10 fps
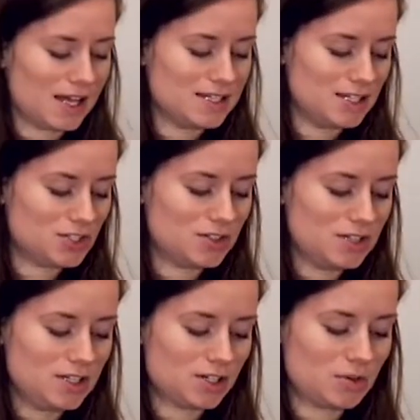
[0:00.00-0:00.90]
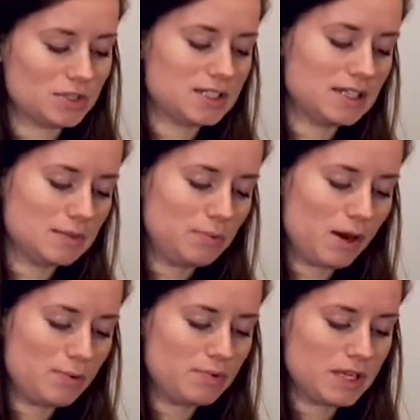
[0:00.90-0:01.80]
Additionally, you're going to need
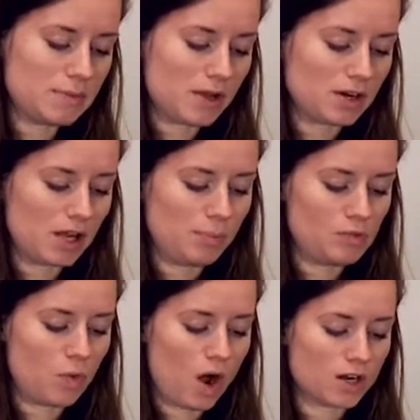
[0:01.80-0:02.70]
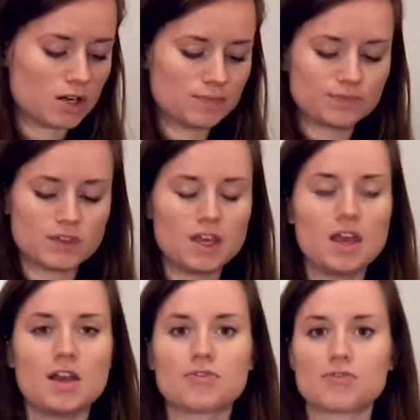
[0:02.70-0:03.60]
probably about a cup of water.
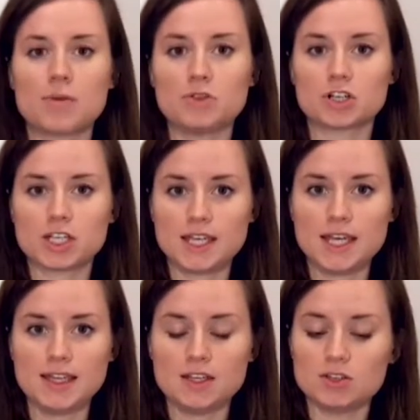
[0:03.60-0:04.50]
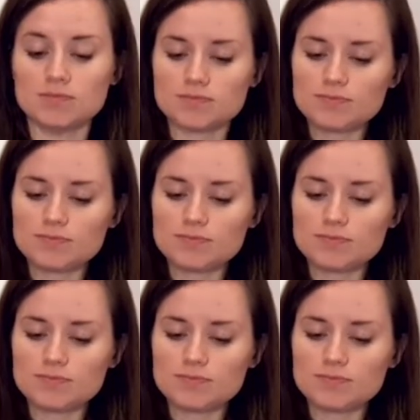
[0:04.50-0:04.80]
From your kit,